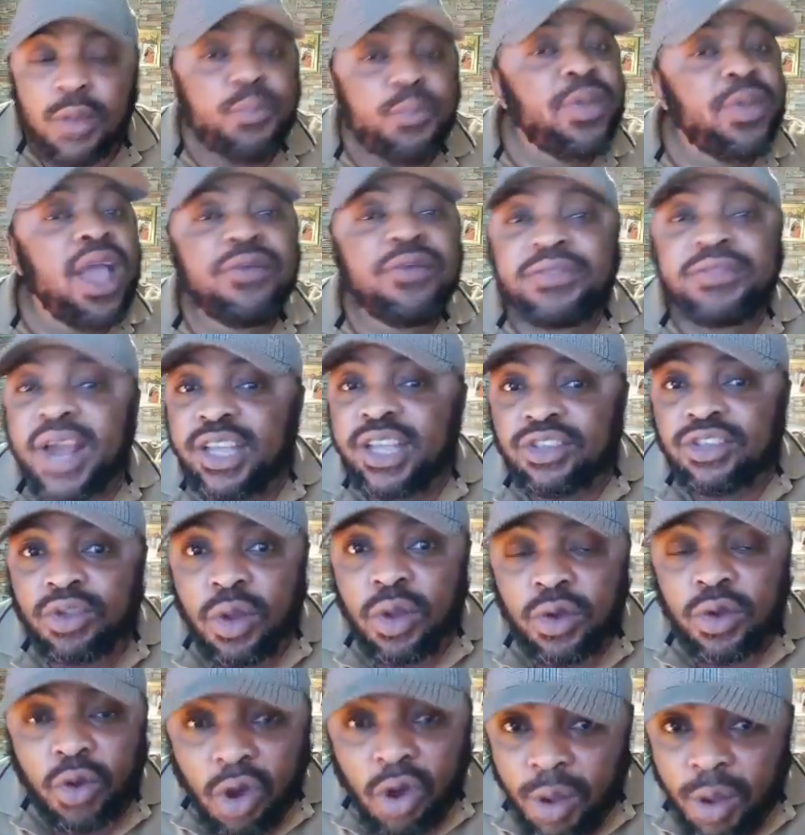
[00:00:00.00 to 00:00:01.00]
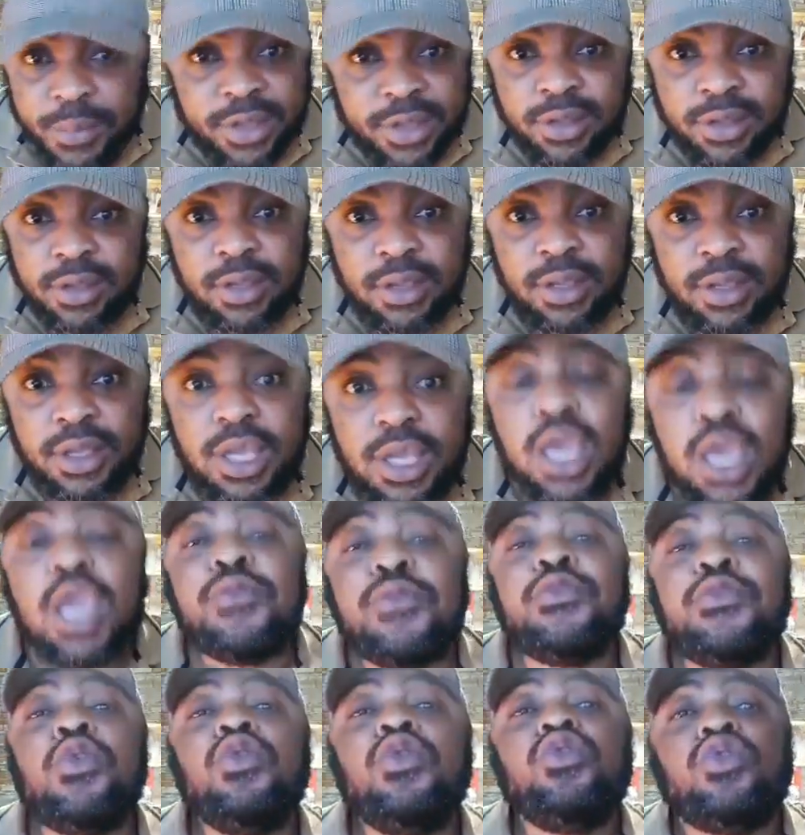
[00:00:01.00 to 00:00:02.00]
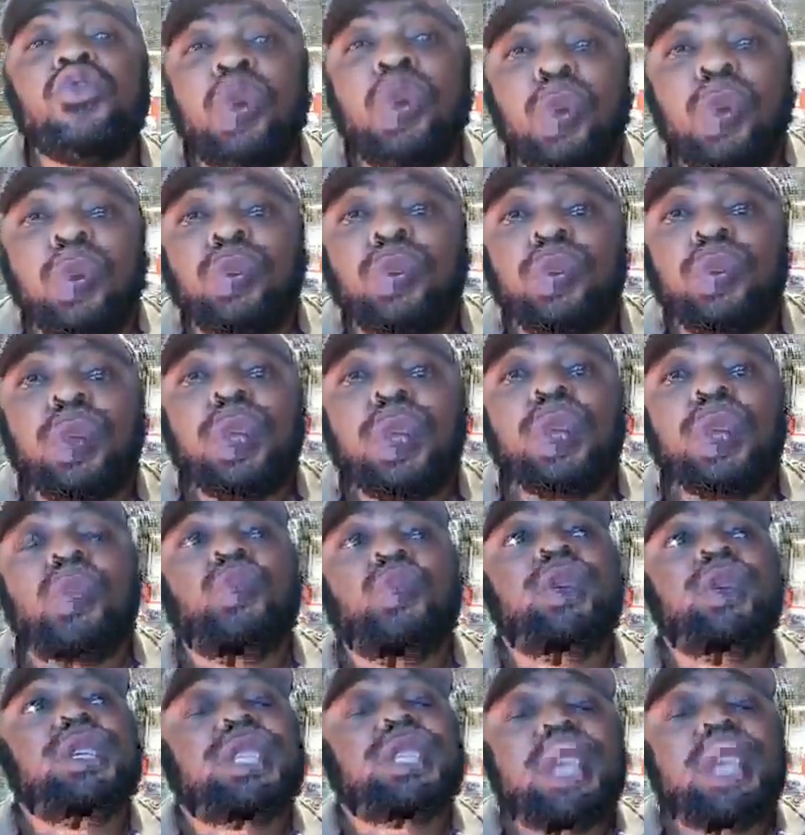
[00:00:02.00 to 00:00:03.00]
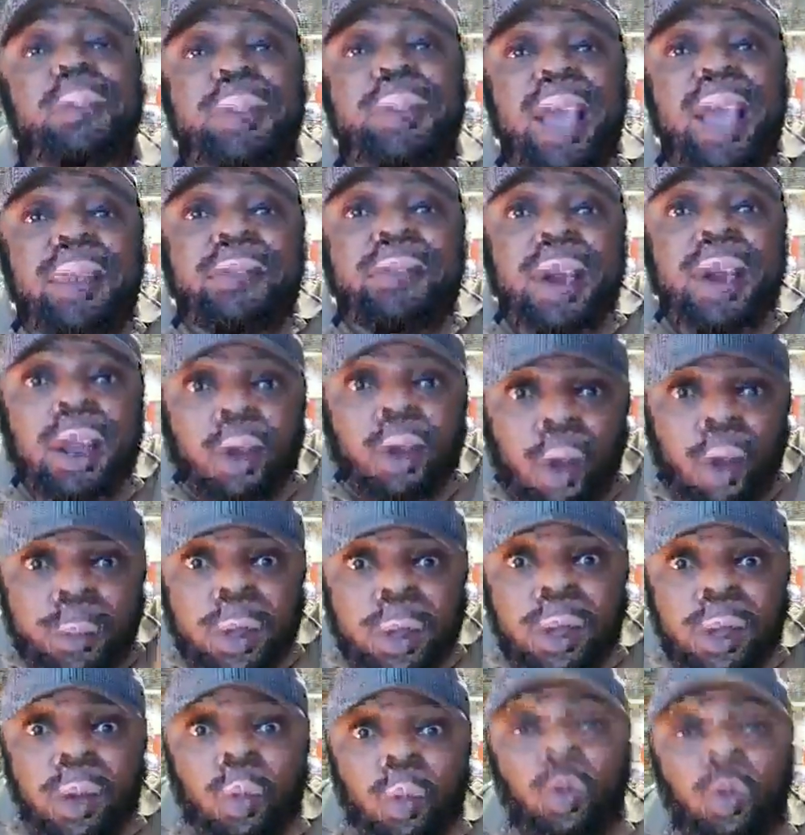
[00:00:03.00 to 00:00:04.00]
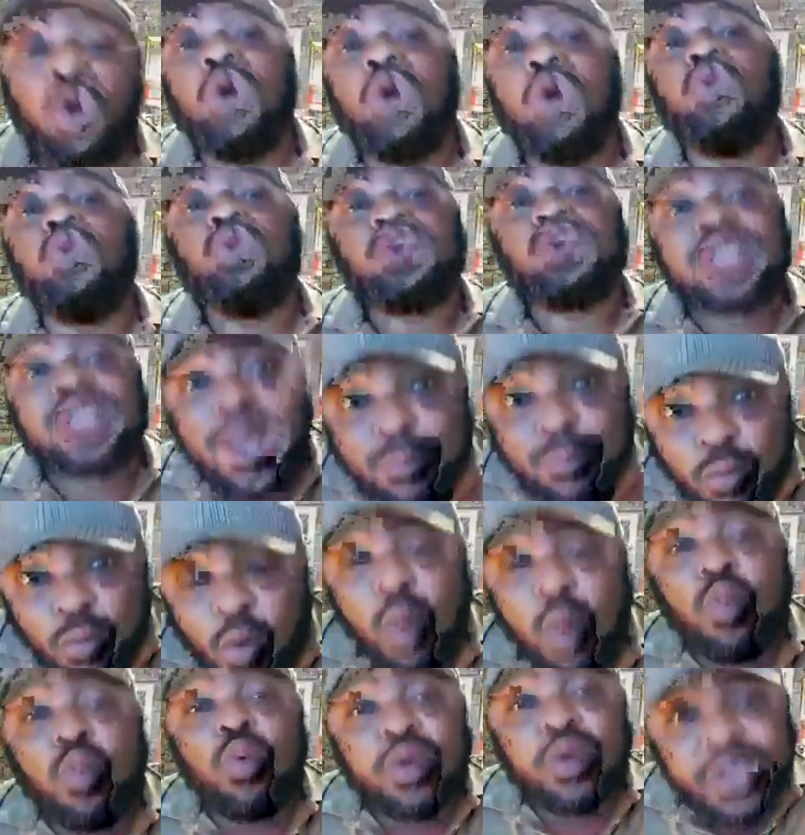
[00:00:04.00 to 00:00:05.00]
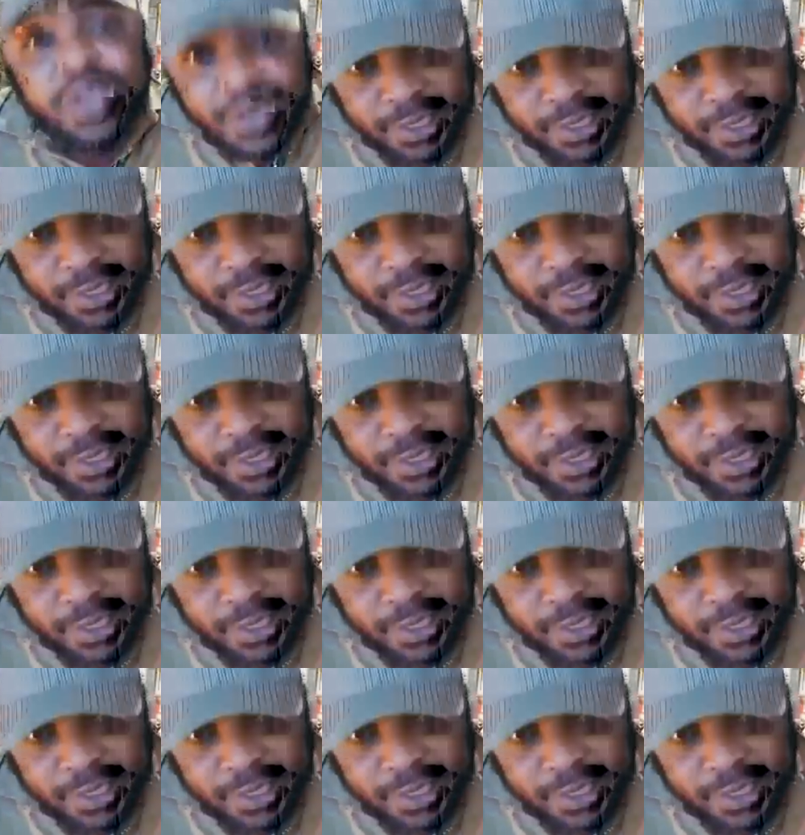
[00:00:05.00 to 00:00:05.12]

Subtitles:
Biafra is not coming. Even though we see Biafra coming, we will kill